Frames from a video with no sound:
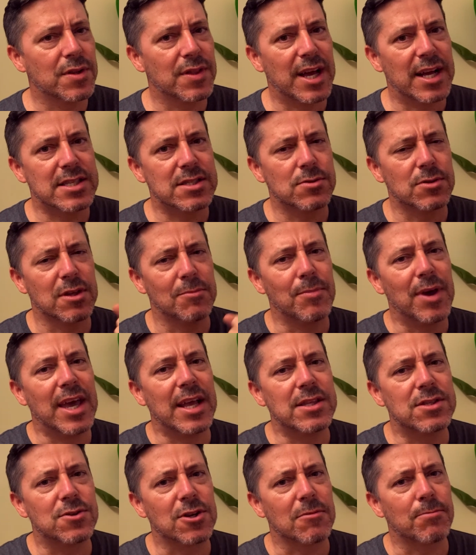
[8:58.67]
That's the main
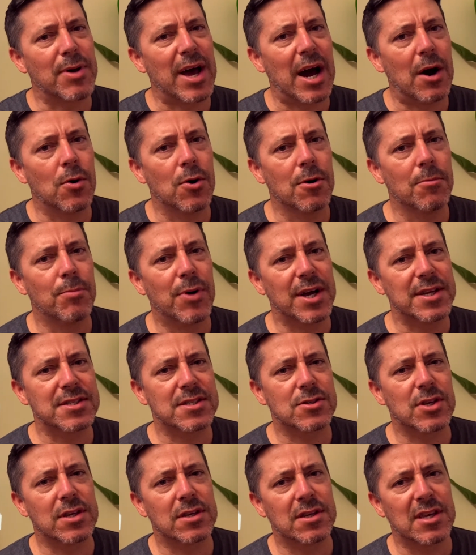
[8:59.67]
sort of power
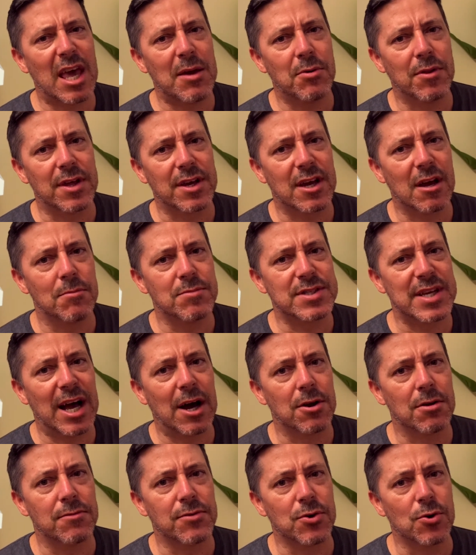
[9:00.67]
bus cable that comes out
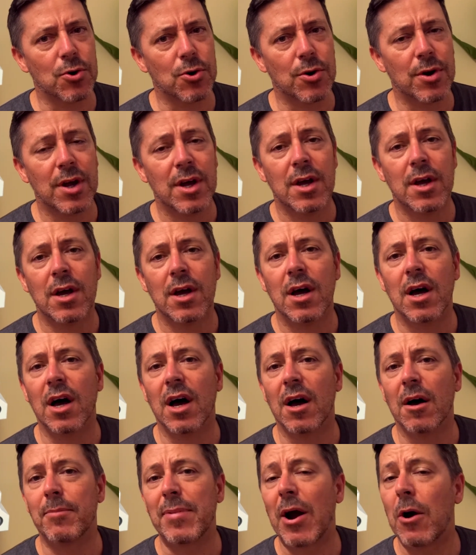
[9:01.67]
of your
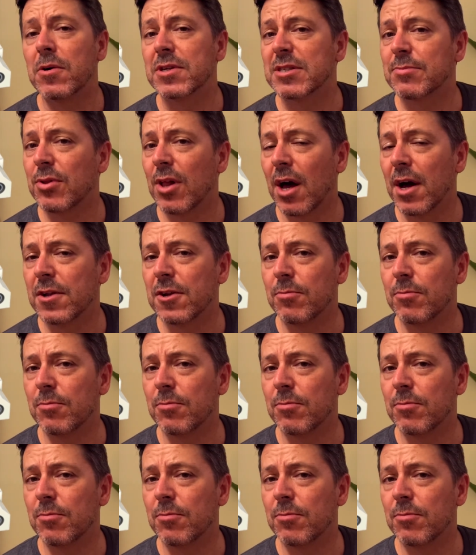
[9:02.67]
power supply on your